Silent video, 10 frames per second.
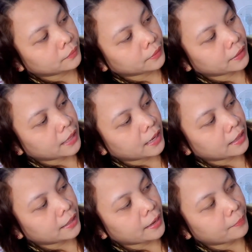
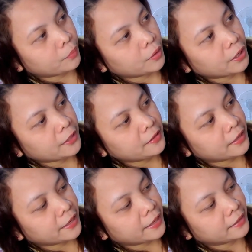Kailangan upgrade.
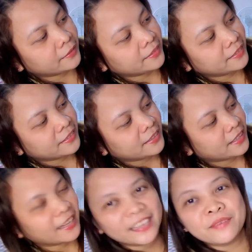Ayan.
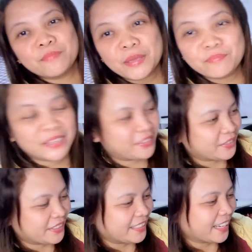Ayan, may
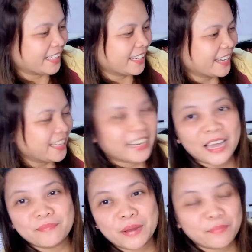picture na.
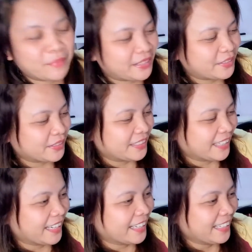Nakapag-picture
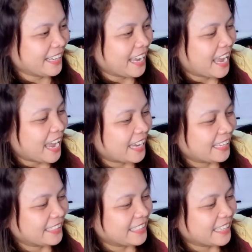na.
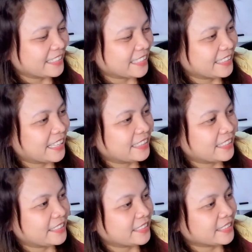Ayan, guys. And then,
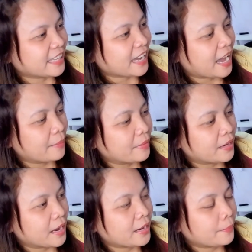this is the
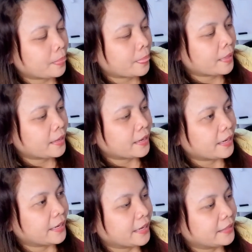camera.
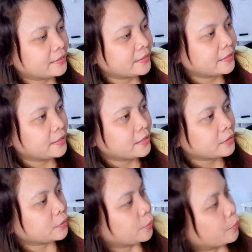Ayan.
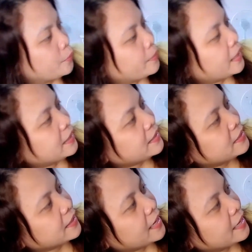So, maganda
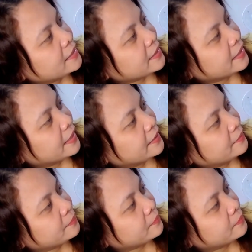siya, guys. Ayan.